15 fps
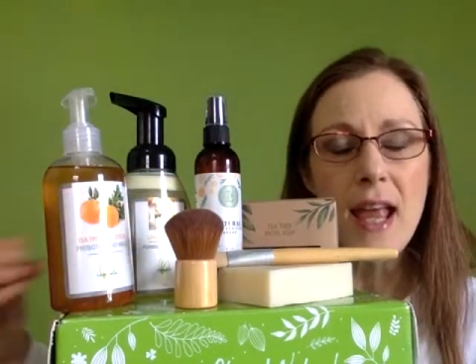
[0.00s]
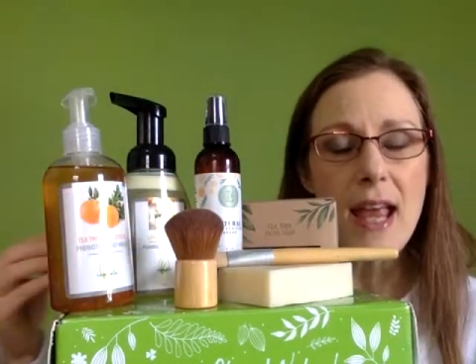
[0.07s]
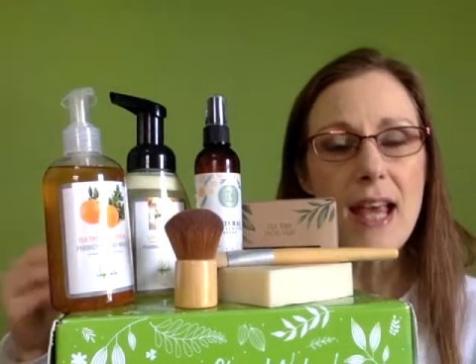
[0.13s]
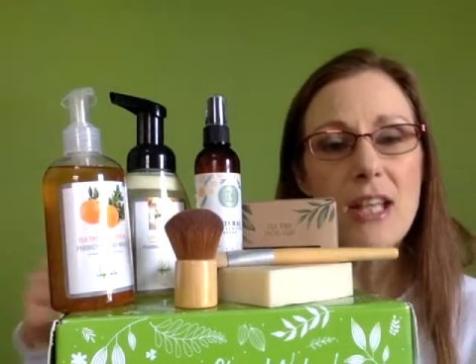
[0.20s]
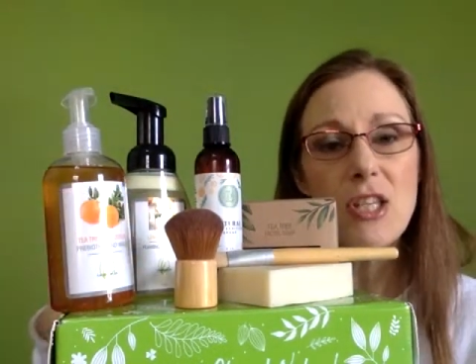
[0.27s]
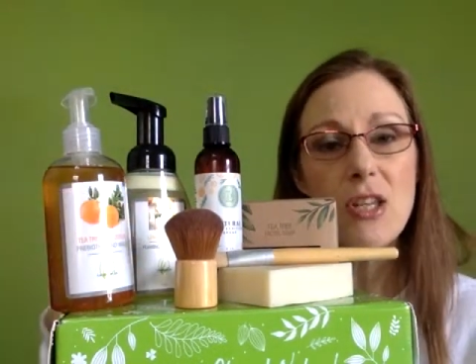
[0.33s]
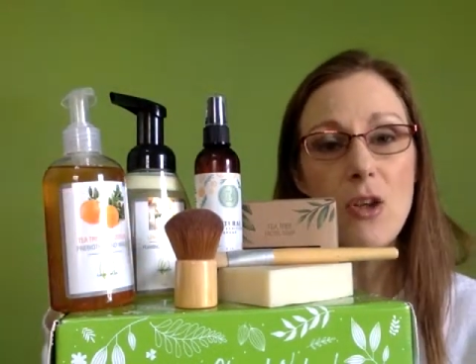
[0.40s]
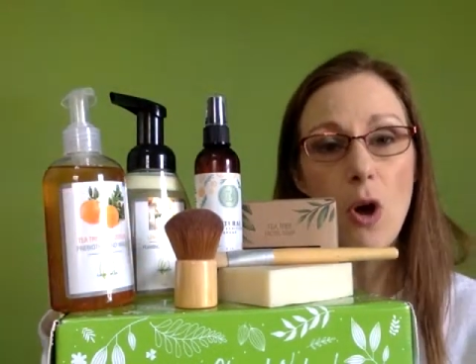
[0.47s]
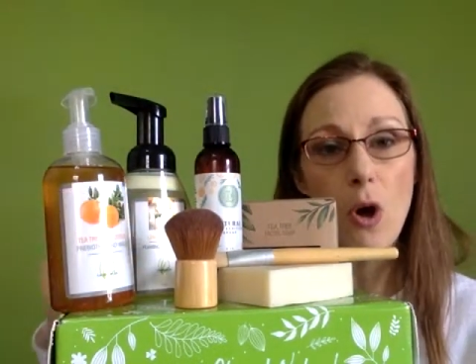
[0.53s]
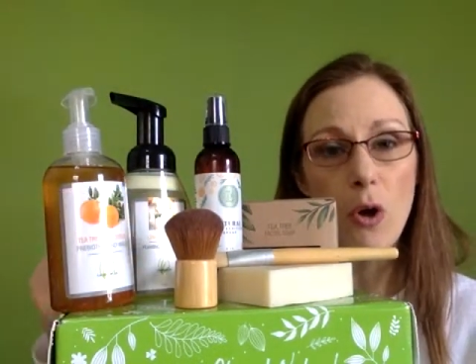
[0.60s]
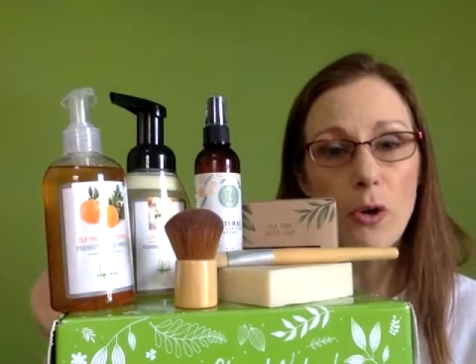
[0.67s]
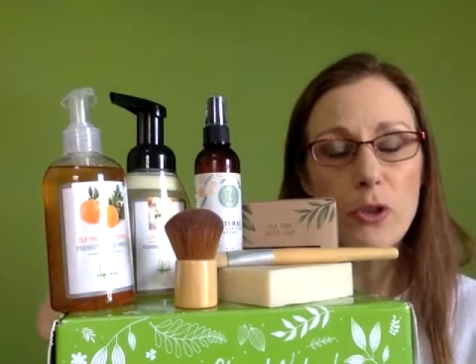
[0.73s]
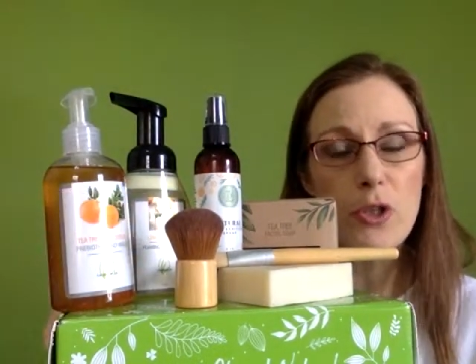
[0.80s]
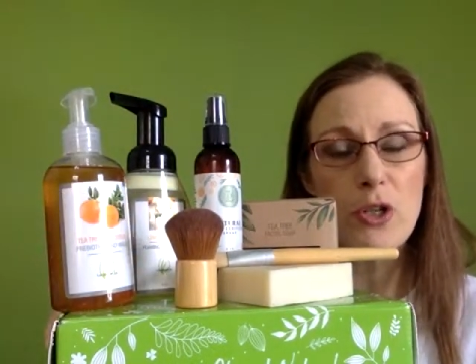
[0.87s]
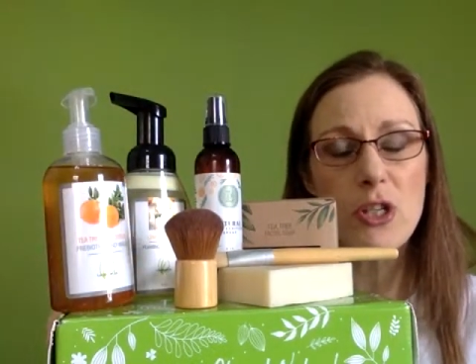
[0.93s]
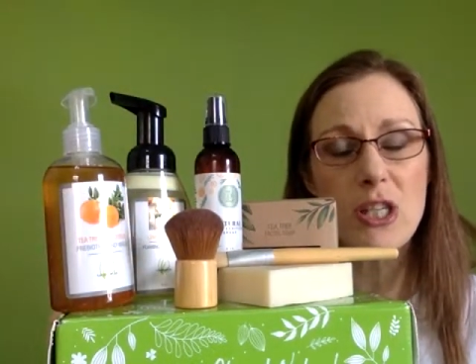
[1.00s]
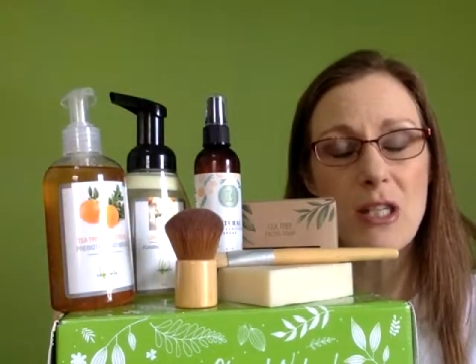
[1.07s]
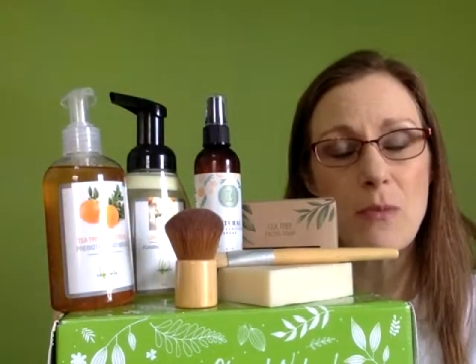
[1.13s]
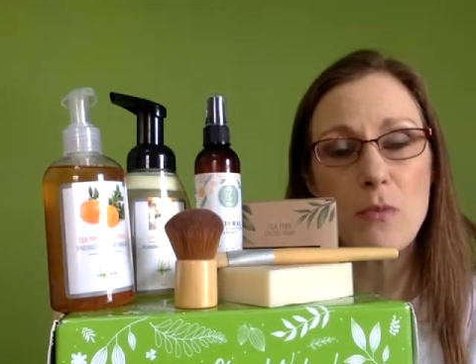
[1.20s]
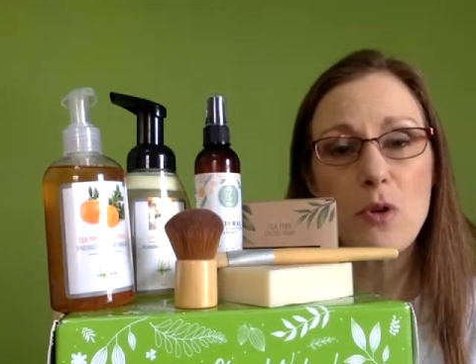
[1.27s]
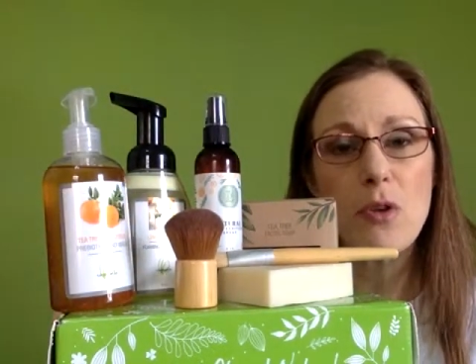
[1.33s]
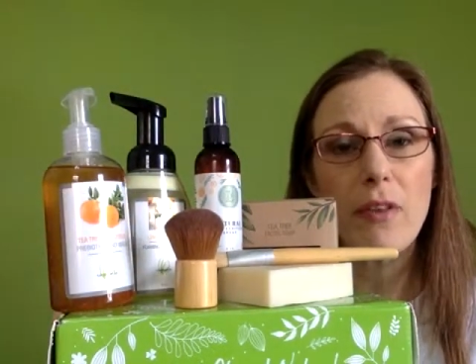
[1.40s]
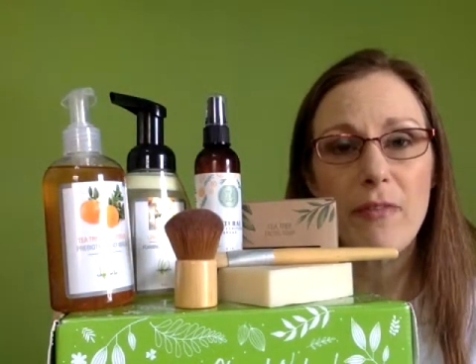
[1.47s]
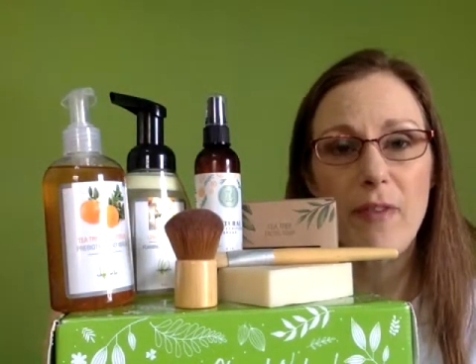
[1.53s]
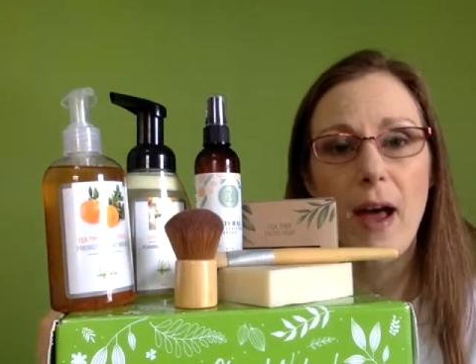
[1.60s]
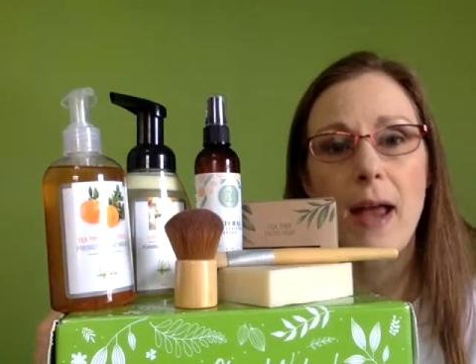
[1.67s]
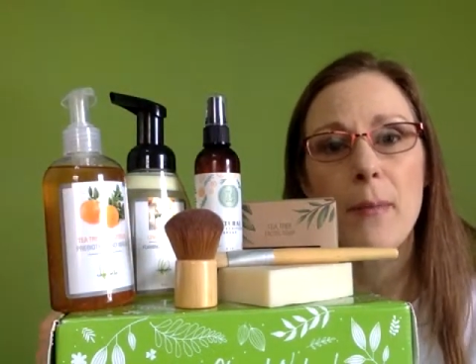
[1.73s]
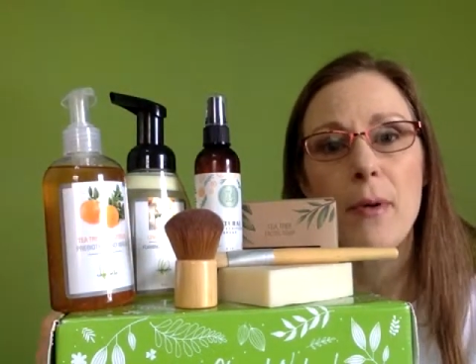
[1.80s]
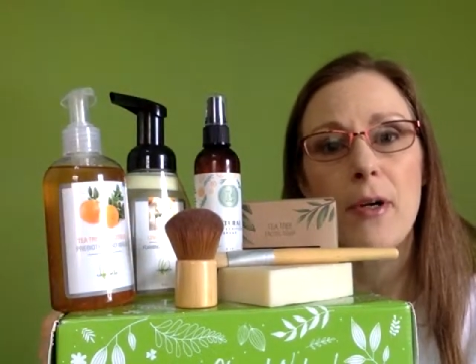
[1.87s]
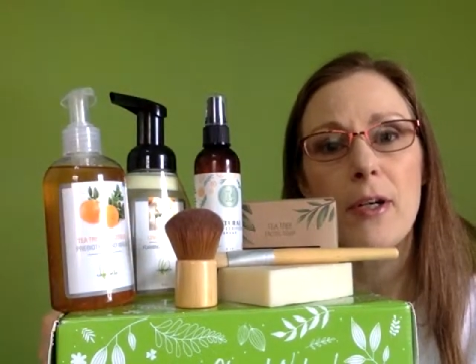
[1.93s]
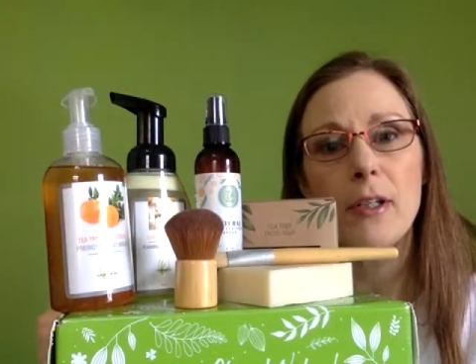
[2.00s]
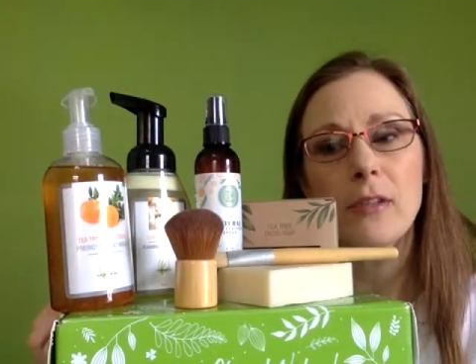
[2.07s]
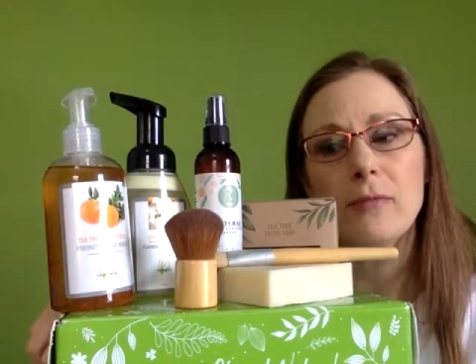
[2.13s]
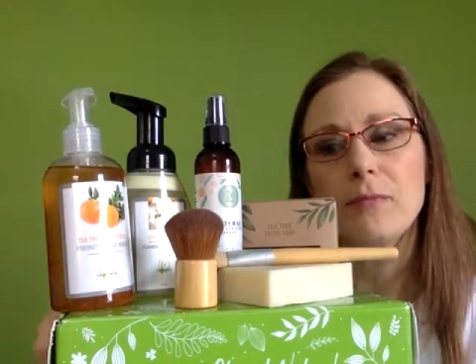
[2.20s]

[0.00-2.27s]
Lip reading: It's an ultra smooth fiber